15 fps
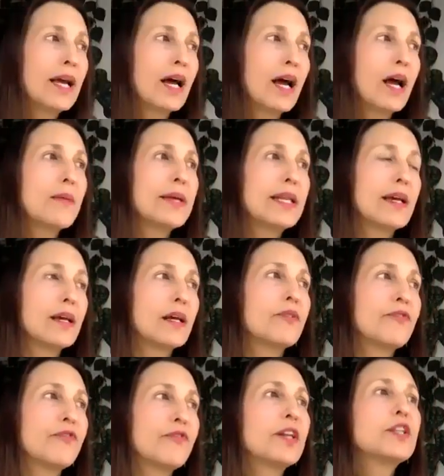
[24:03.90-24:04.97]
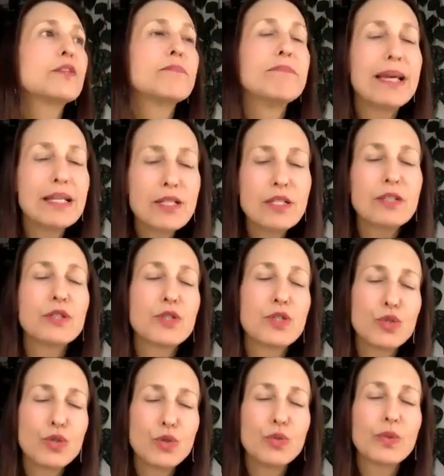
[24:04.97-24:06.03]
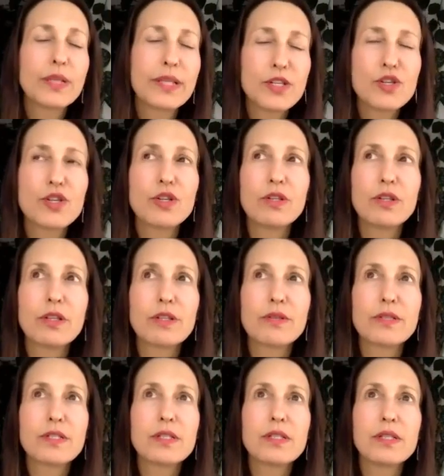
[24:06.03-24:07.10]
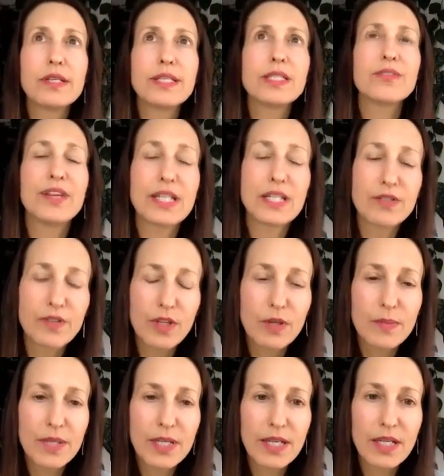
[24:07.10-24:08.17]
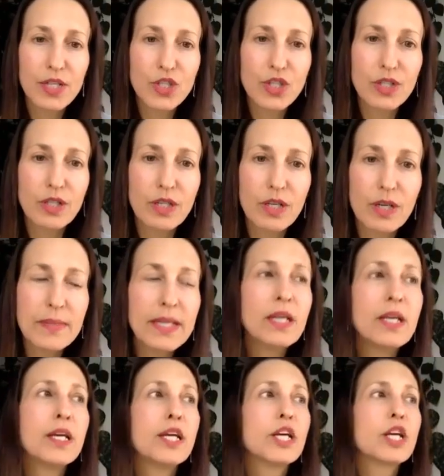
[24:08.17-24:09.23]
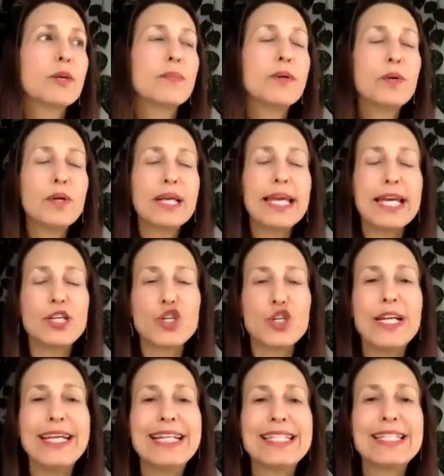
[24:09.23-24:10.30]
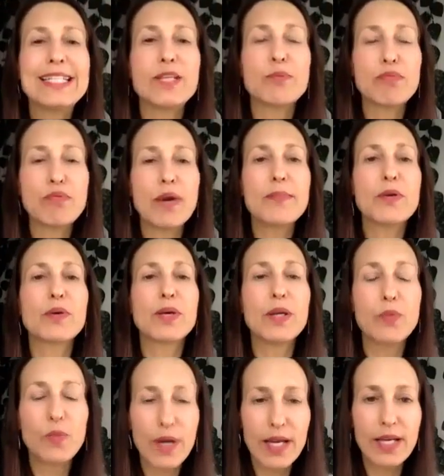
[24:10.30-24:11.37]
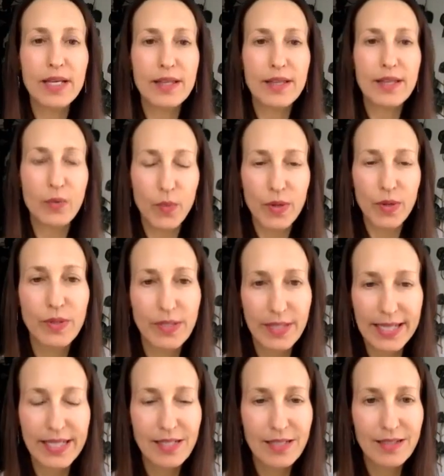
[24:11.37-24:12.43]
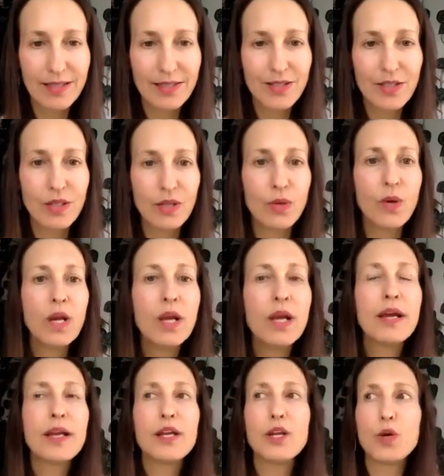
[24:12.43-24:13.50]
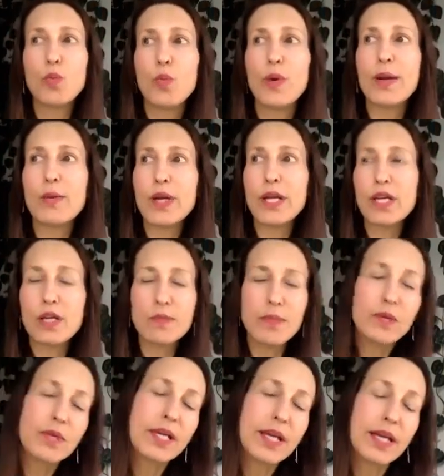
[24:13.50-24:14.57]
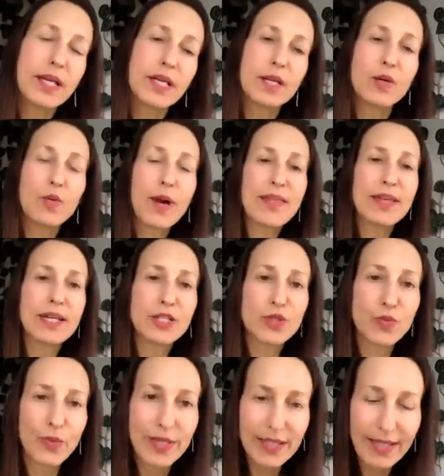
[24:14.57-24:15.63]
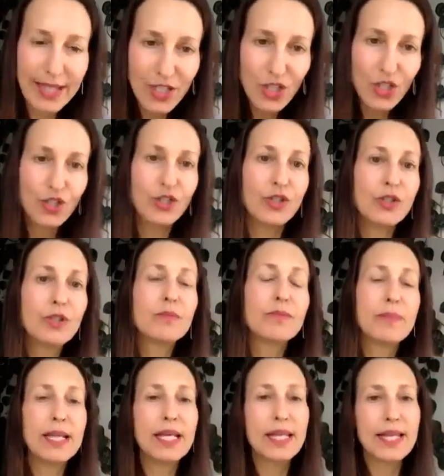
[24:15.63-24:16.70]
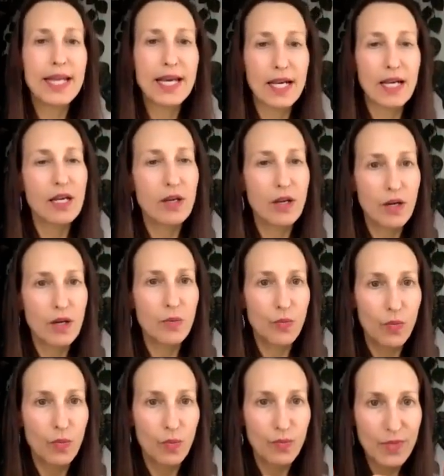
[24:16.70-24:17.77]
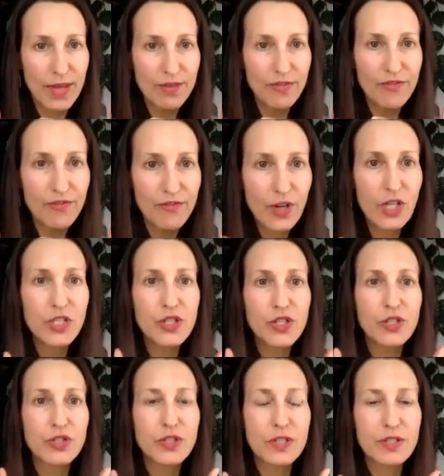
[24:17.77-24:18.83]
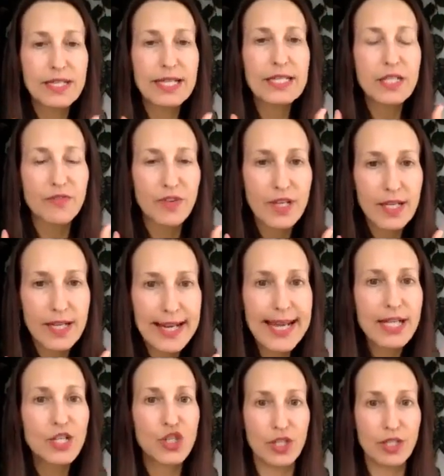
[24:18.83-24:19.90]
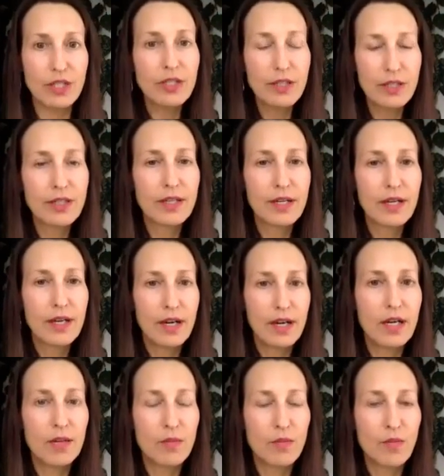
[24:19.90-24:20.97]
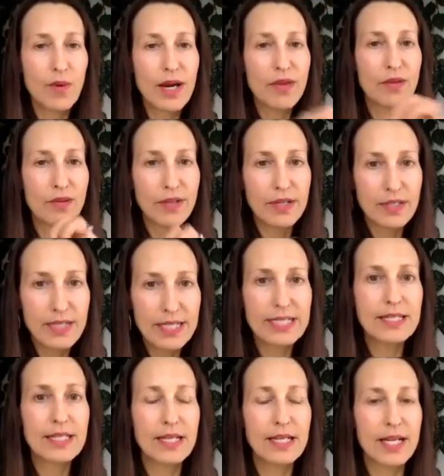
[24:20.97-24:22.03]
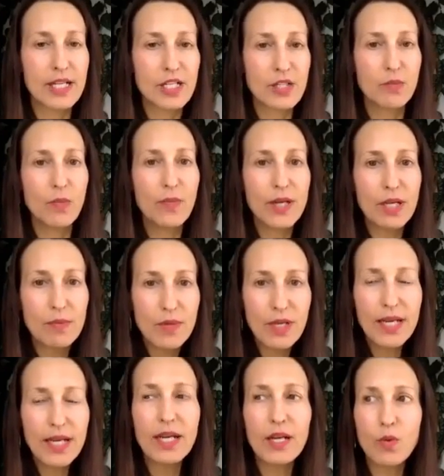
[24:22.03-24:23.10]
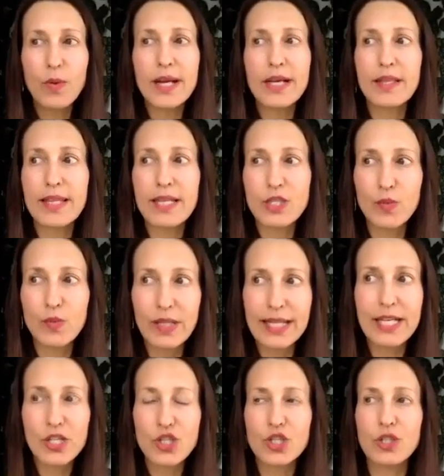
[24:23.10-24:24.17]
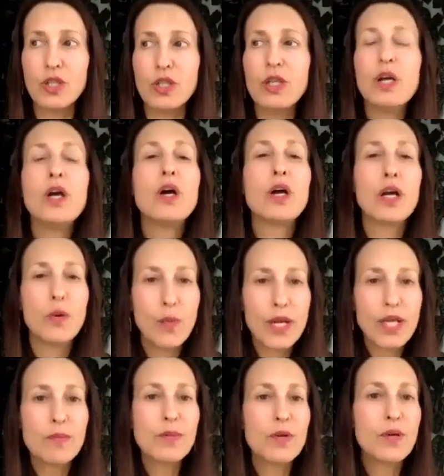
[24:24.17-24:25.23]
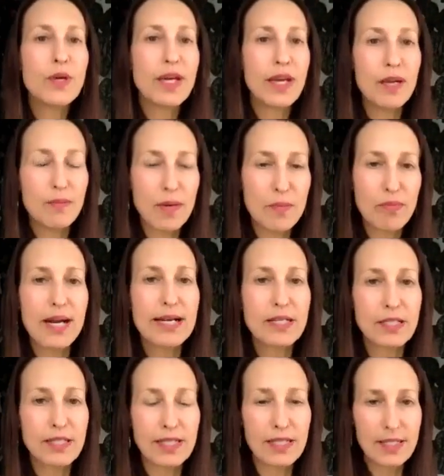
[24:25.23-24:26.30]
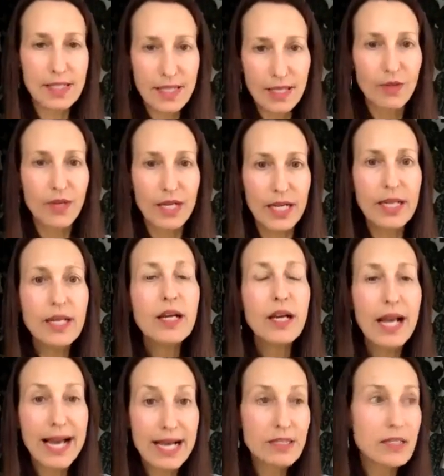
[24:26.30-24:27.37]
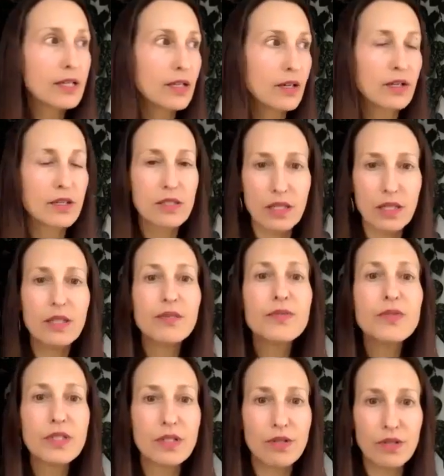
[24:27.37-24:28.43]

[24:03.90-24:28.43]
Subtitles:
I mean, fundamental to relational literacy is effective communication. I mean, communication is the primary way that we relate. So, when we communicate in a way that is relational, meaning that fosters a sense of connection, rather than disconnection. When we communicate in a way that's relational, we communicate by practicing integrity, asking ourselves,